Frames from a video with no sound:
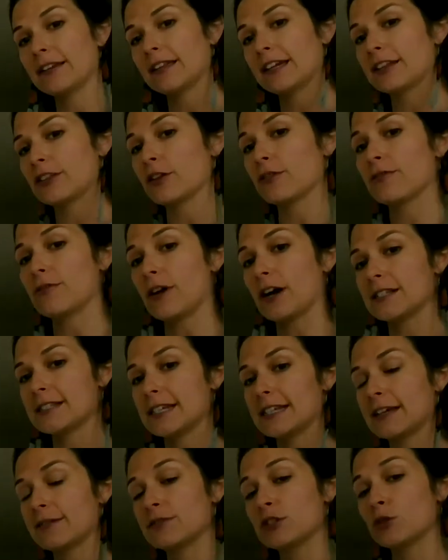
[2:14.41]
Like the
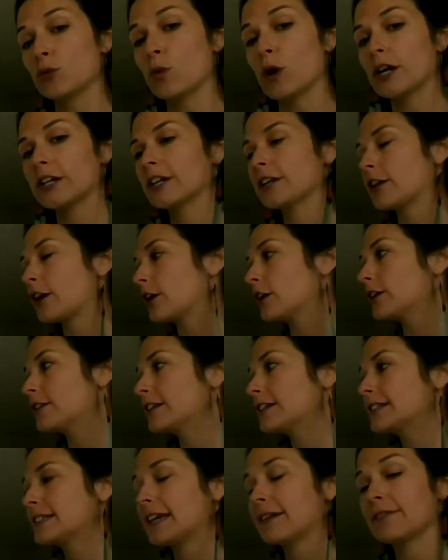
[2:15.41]
faucet gives you water, the earth
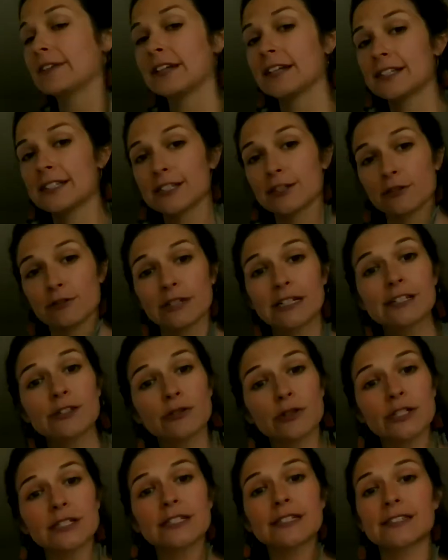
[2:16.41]
is giving us the
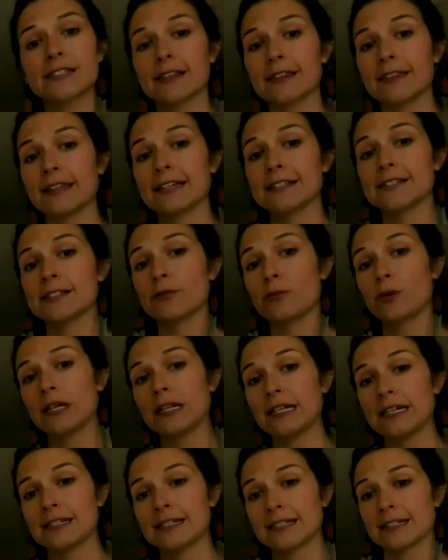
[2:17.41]
resources and things that we
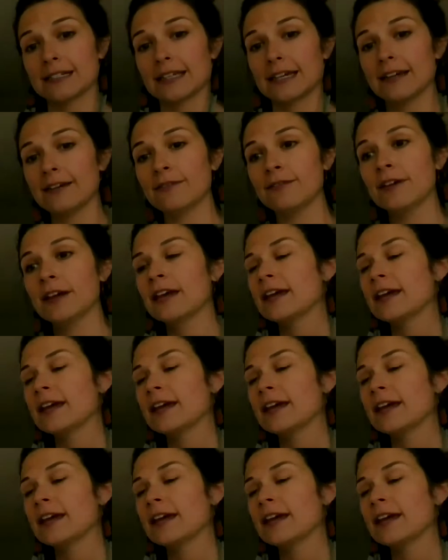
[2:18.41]
need to live.